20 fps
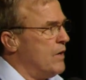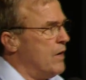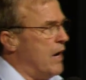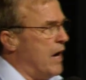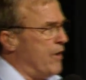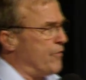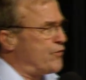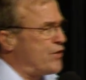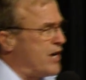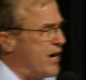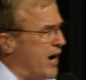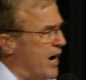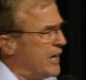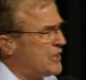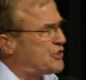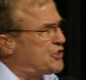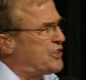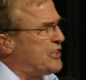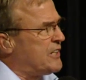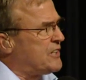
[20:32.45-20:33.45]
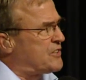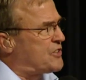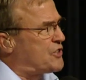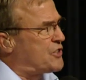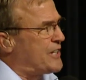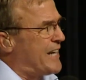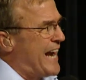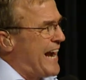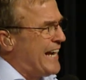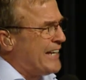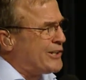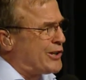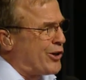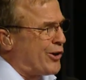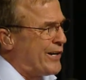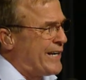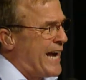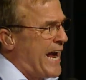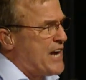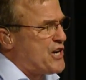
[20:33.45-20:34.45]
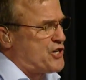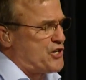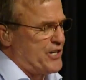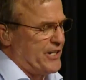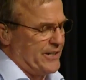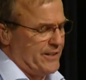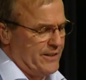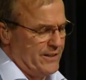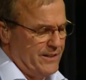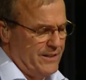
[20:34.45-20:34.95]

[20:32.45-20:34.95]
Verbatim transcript: of conscience and creation.